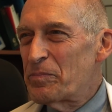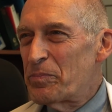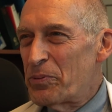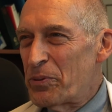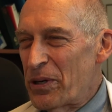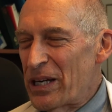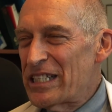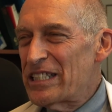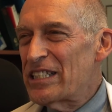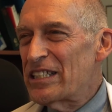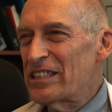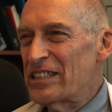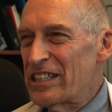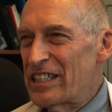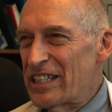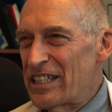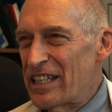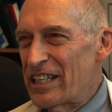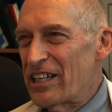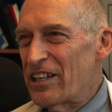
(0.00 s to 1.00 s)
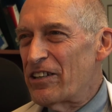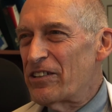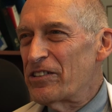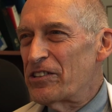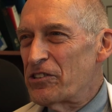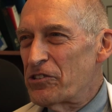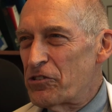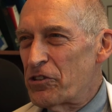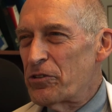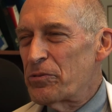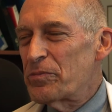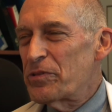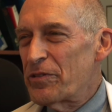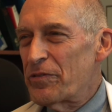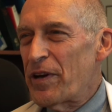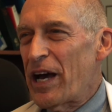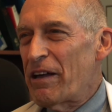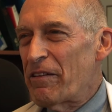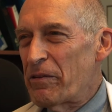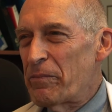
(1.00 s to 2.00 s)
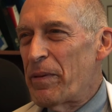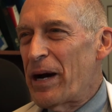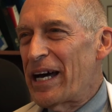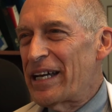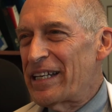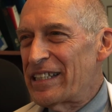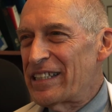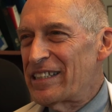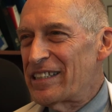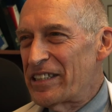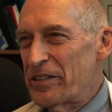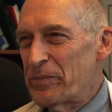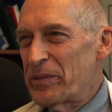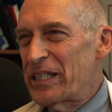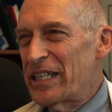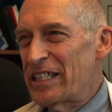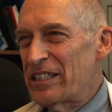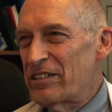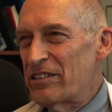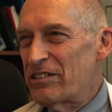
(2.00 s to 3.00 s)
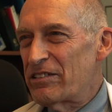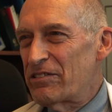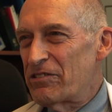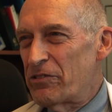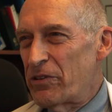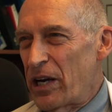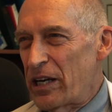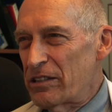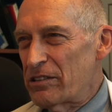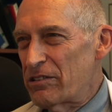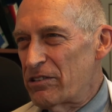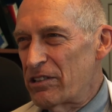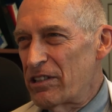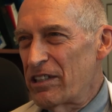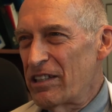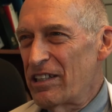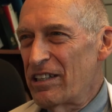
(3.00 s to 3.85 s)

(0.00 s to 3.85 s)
presently there in terms of how the body eliminates drugs.